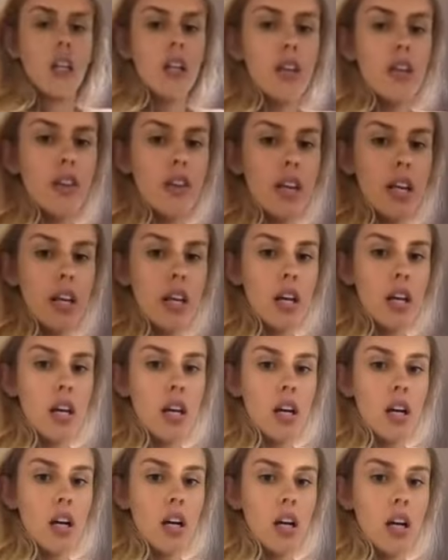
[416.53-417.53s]
the
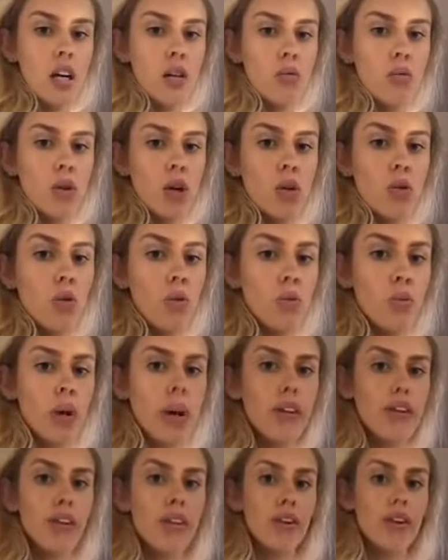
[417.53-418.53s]

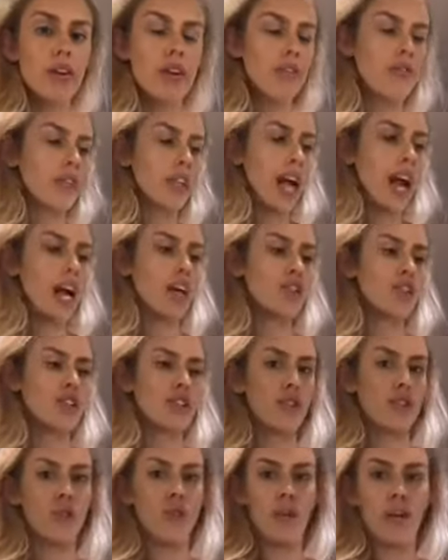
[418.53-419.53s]
1/3 of
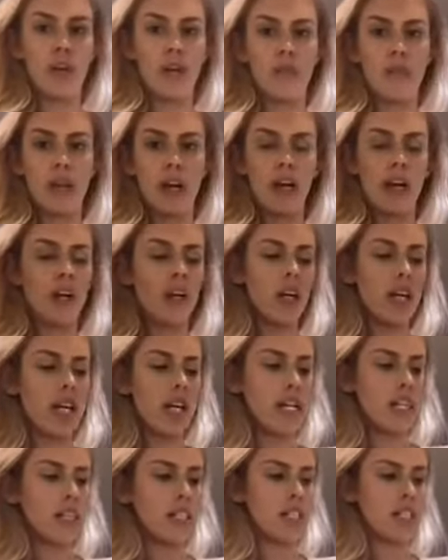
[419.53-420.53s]
cashew butter
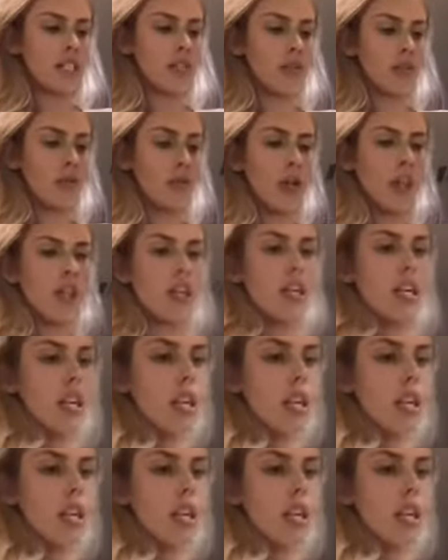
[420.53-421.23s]
into the